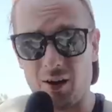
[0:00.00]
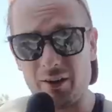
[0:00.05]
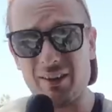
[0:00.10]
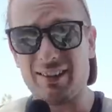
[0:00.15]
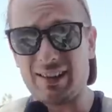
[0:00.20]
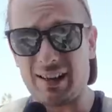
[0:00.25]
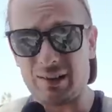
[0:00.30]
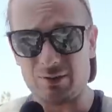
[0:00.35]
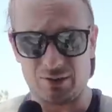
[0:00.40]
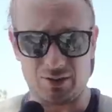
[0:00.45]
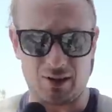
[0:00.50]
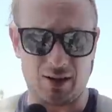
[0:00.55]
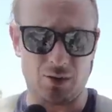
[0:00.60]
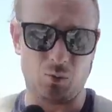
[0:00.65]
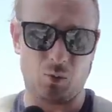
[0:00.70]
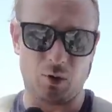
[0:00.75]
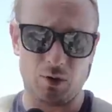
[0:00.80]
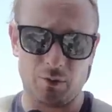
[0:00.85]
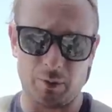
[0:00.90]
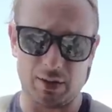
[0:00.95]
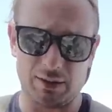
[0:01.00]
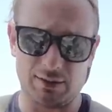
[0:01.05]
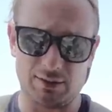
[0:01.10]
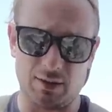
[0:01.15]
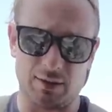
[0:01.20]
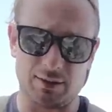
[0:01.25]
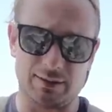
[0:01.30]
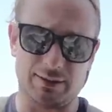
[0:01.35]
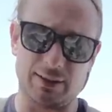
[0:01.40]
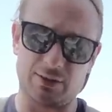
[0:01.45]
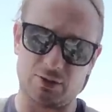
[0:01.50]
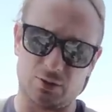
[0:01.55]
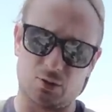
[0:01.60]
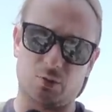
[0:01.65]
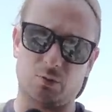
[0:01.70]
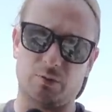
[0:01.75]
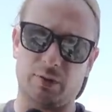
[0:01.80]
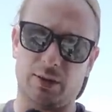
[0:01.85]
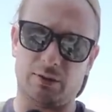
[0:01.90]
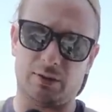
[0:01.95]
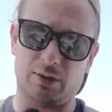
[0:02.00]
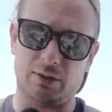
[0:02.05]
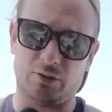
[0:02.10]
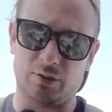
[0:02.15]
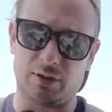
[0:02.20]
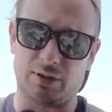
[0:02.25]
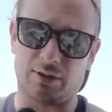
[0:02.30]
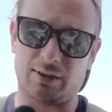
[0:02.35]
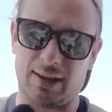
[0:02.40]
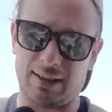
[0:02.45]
On the downside, one of my stocks, Digital Realty Trust,